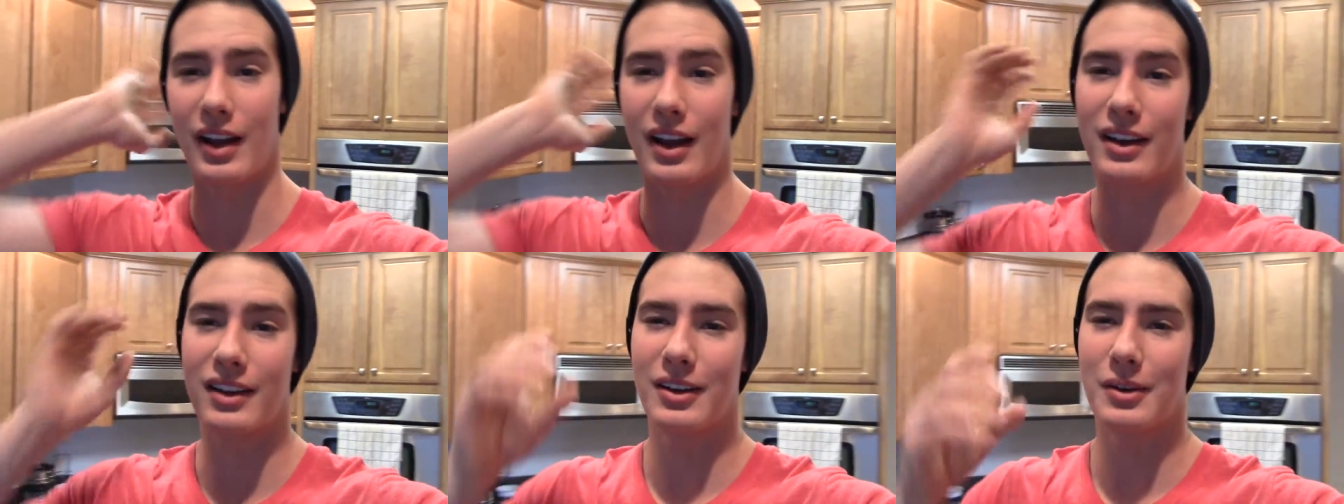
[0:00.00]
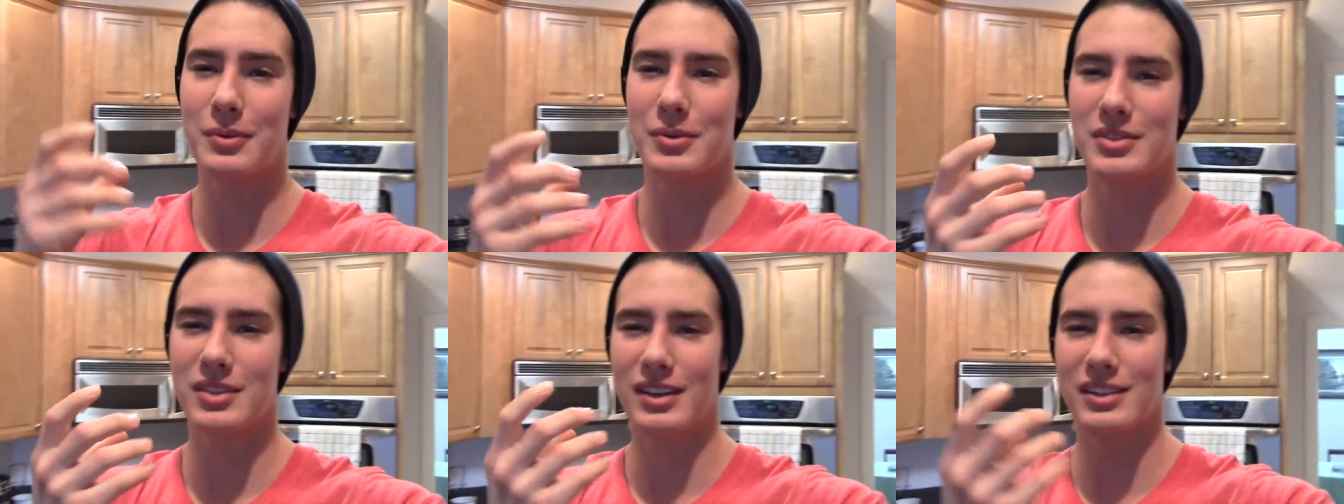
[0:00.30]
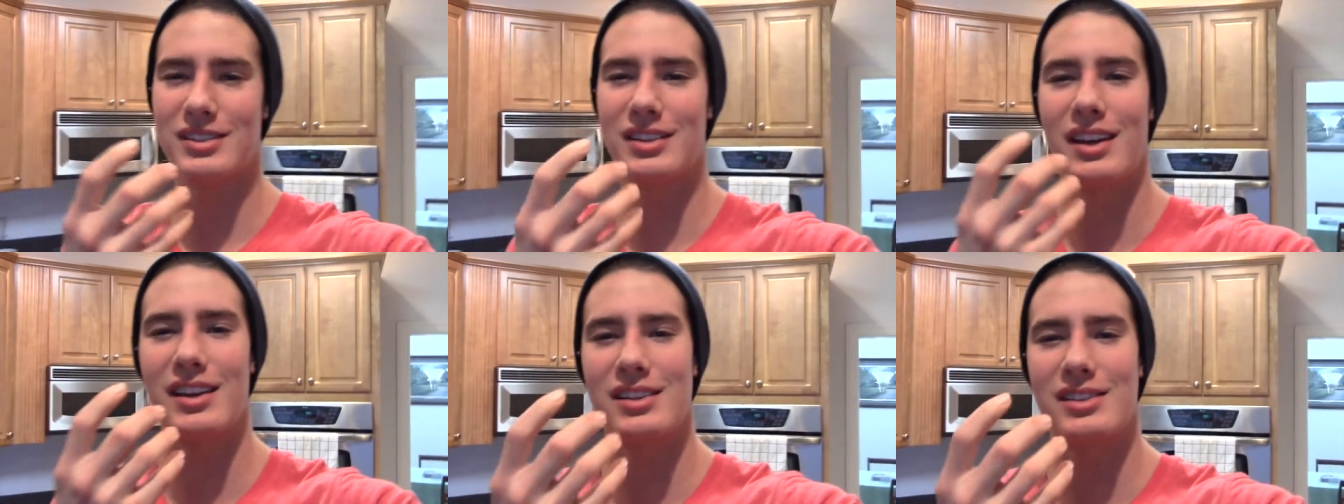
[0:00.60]
I can almost
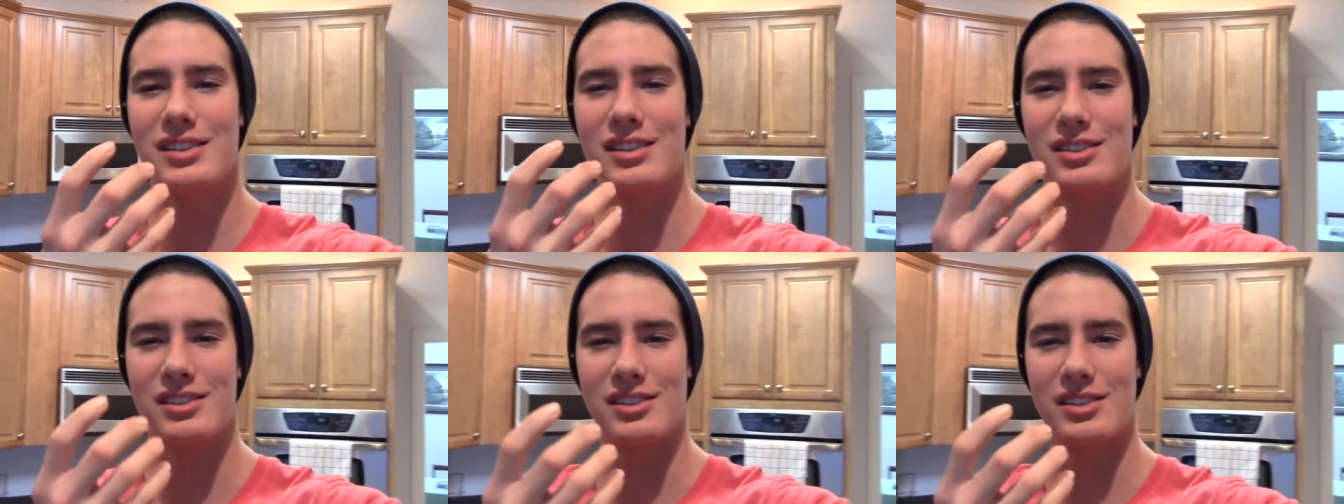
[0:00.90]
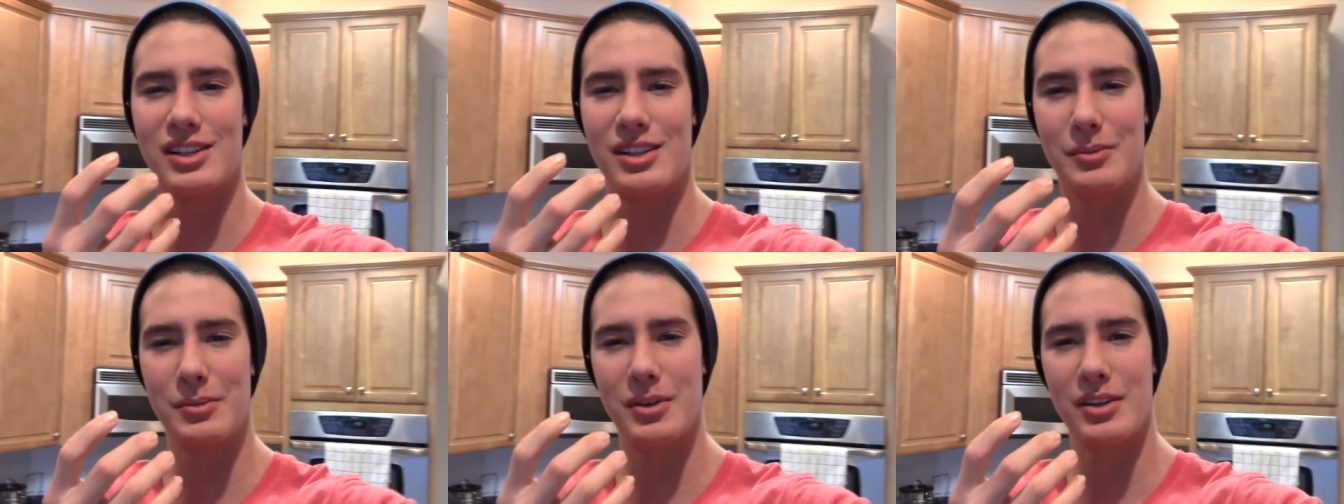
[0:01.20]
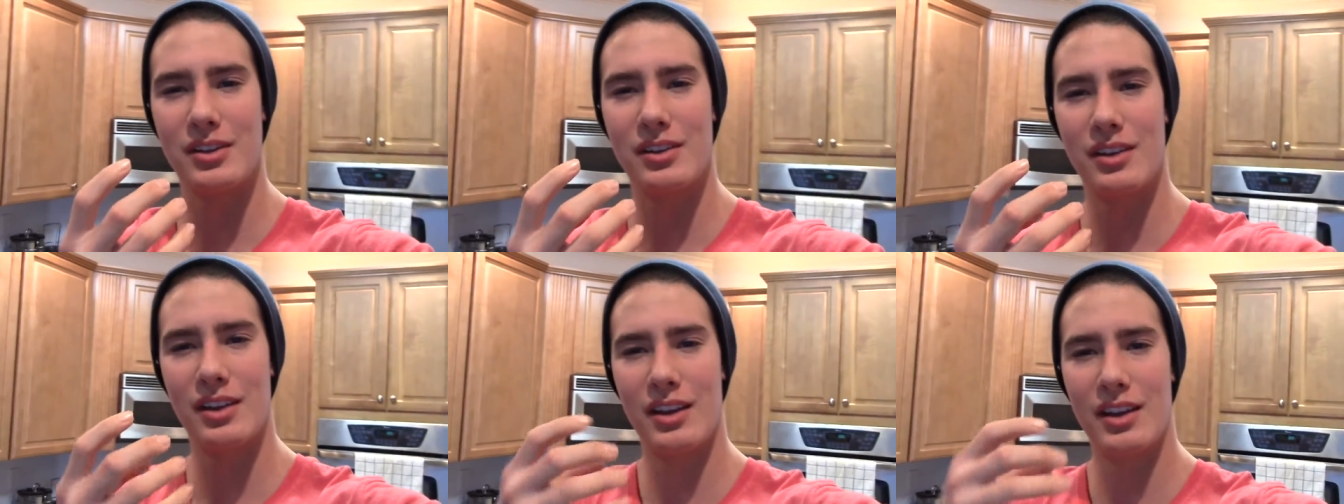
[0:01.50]
like taste the
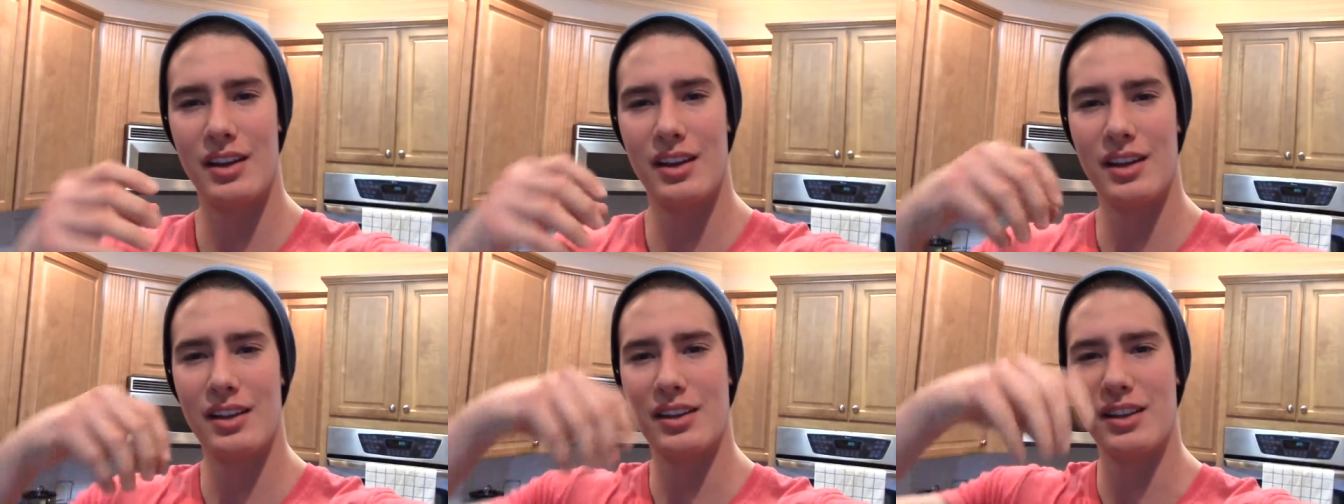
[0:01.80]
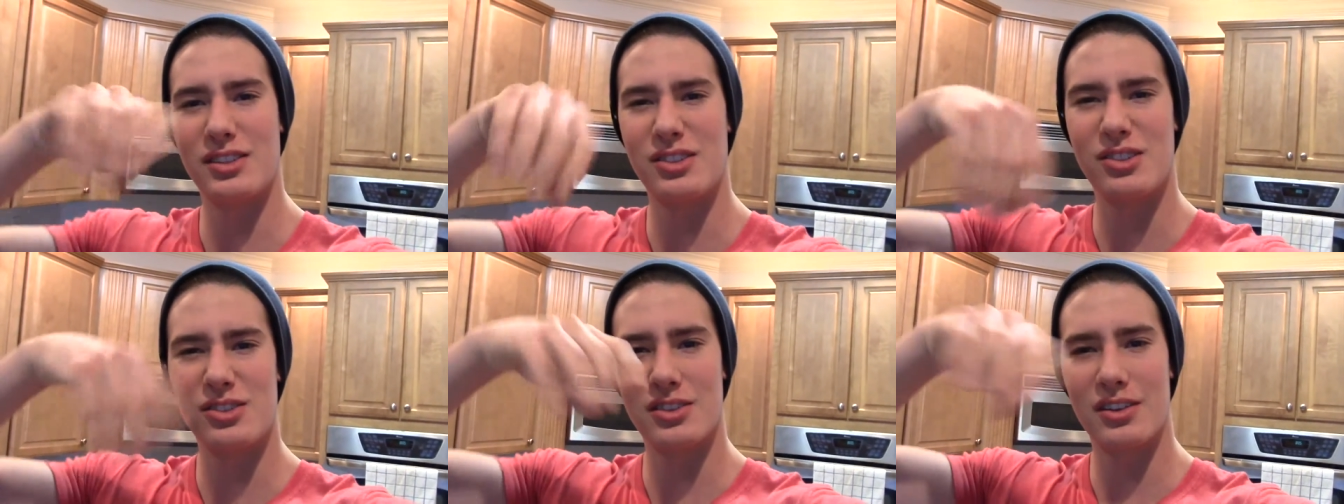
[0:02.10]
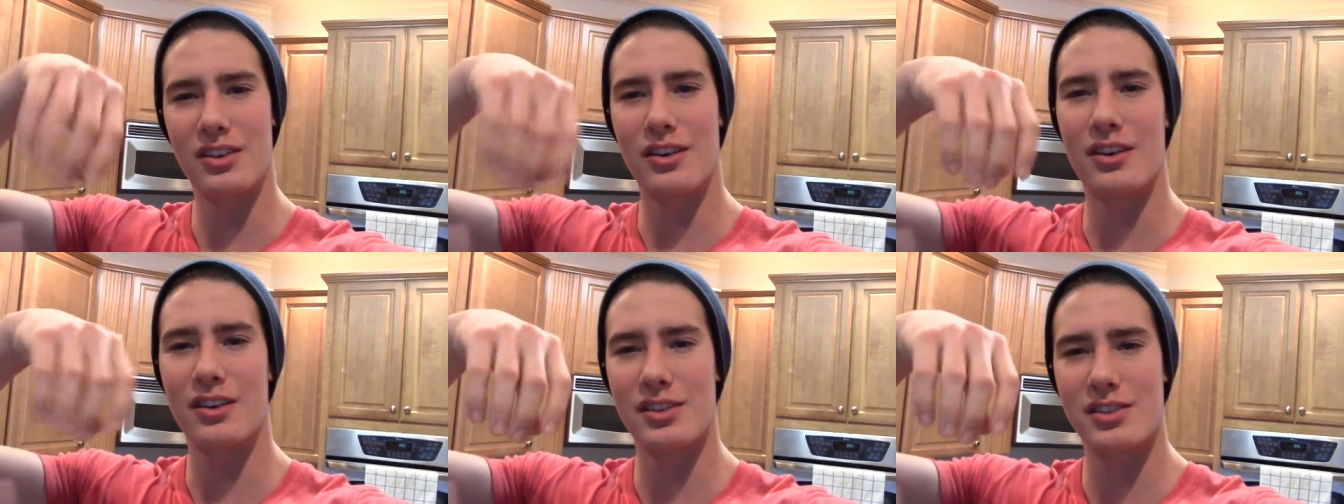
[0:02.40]
cinnamon that's usually
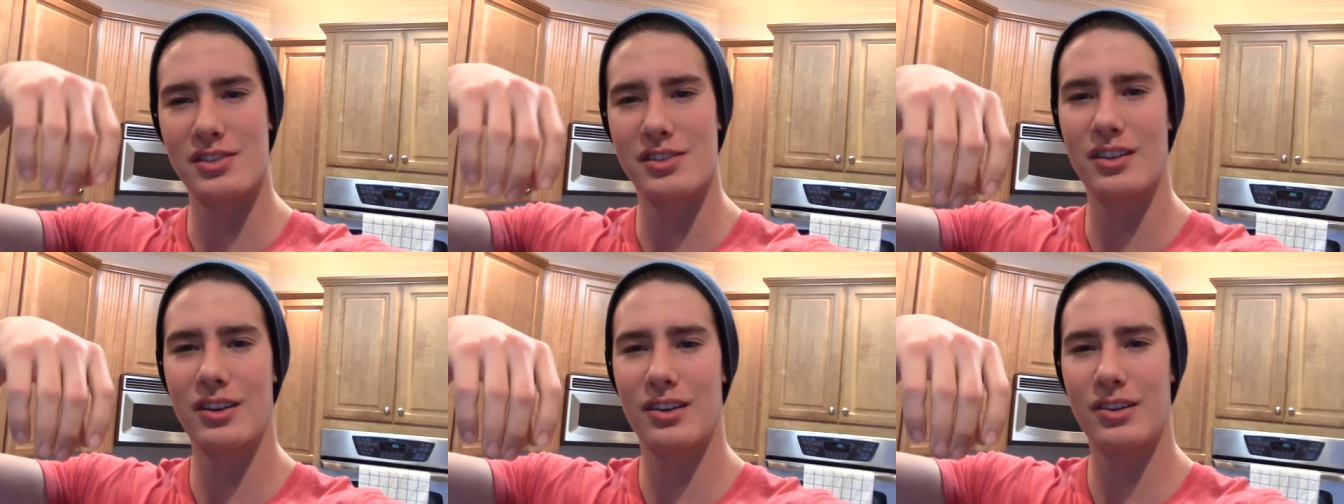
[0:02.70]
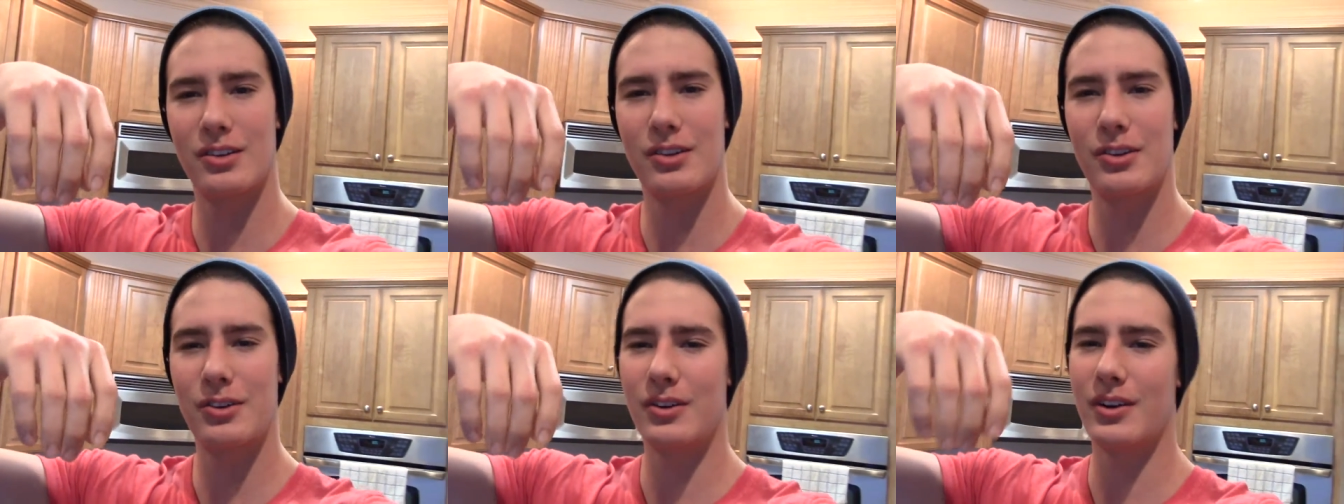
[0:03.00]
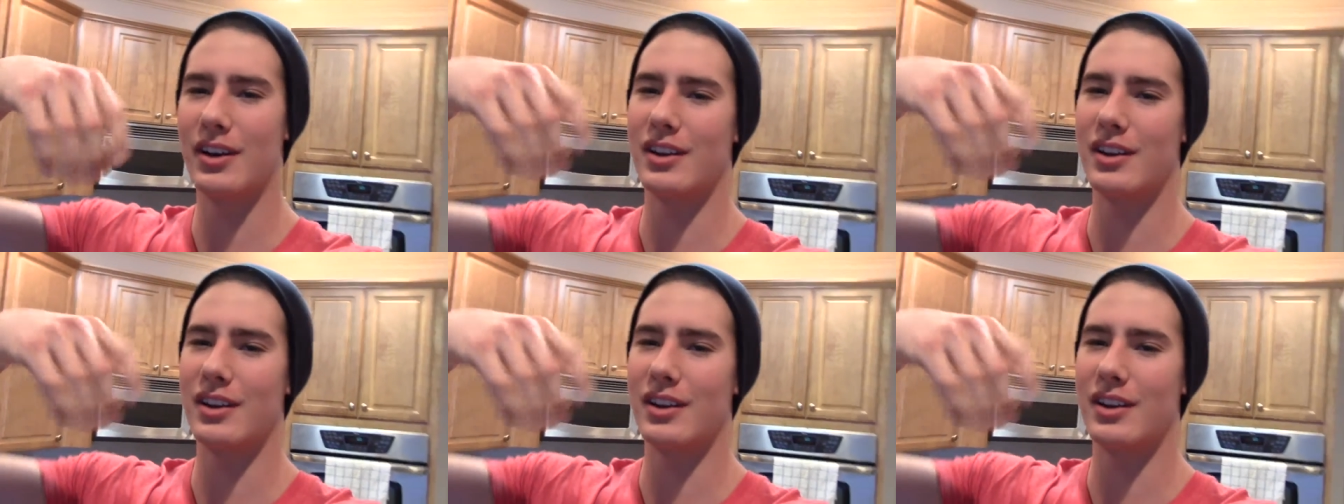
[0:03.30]
on a snickerdoodle.